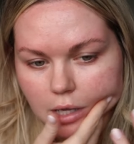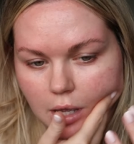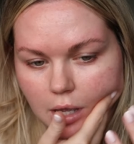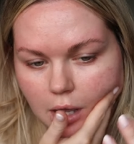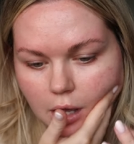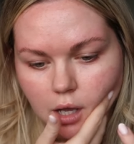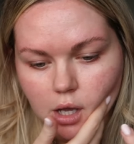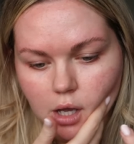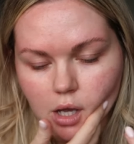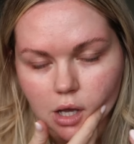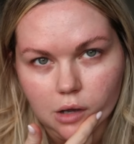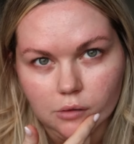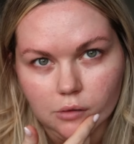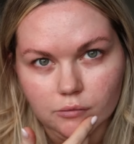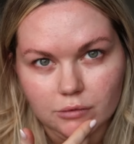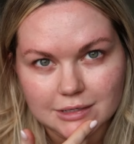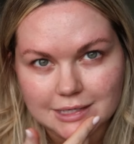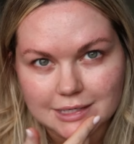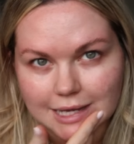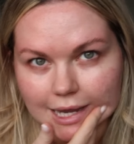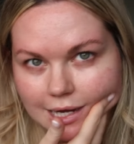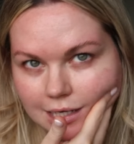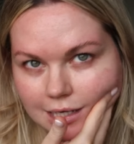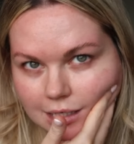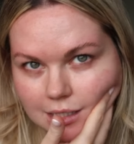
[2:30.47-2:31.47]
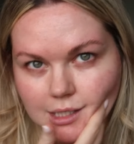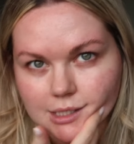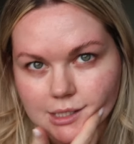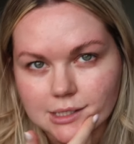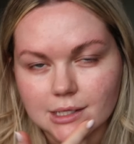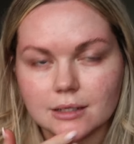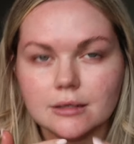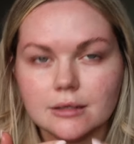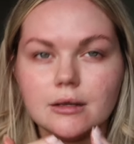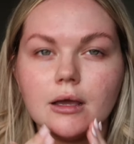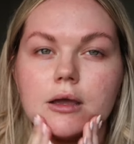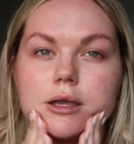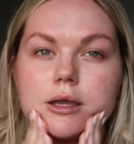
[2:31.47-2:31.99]
uh, retainers
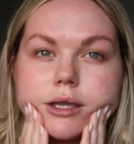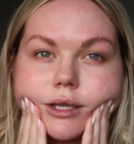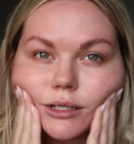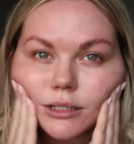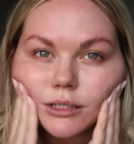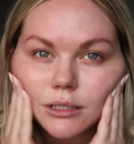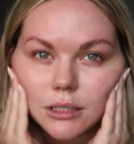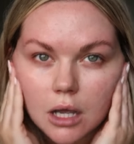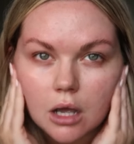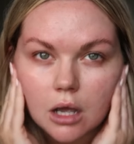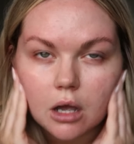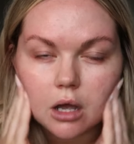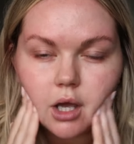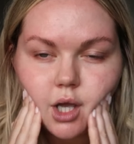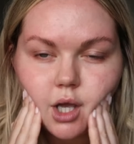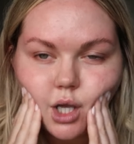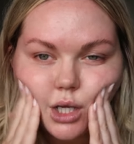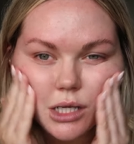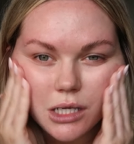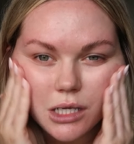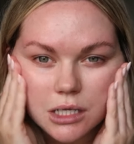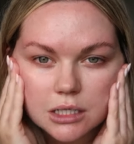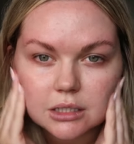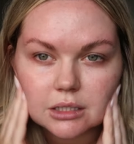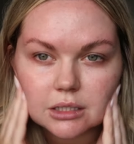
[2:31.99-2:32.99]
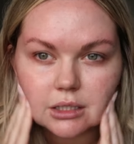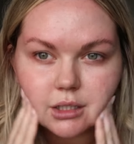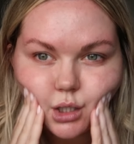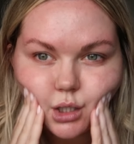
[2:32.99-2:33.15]
at night, I